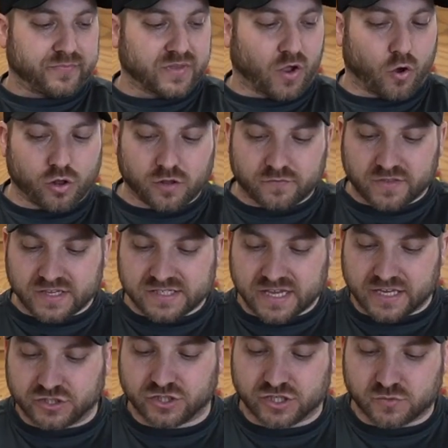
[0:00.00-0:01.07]
All of these
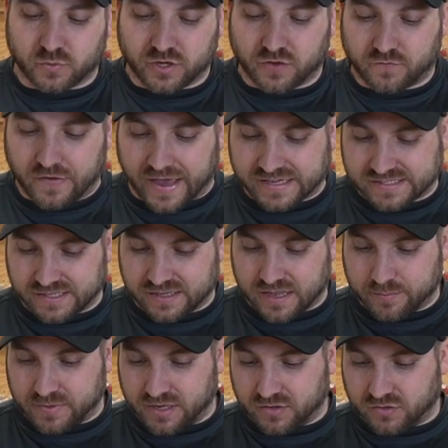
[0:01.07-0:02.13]
hinges, when you fasten
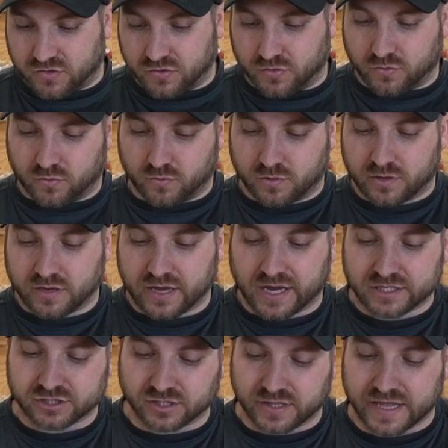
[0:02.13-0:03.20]
them into,
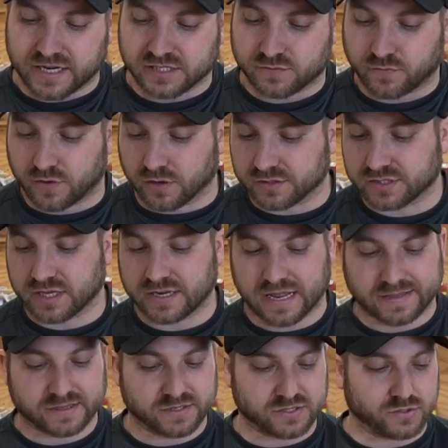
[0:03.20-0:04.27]
actually that is false,
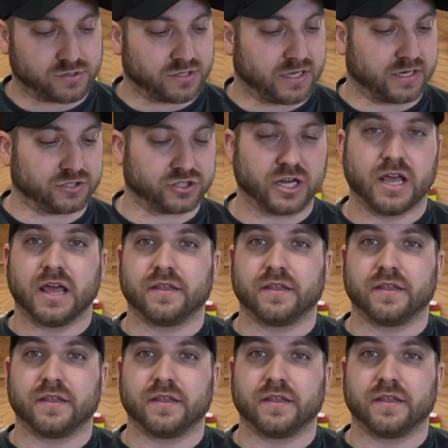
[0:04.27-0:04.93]
not the Susan hinge.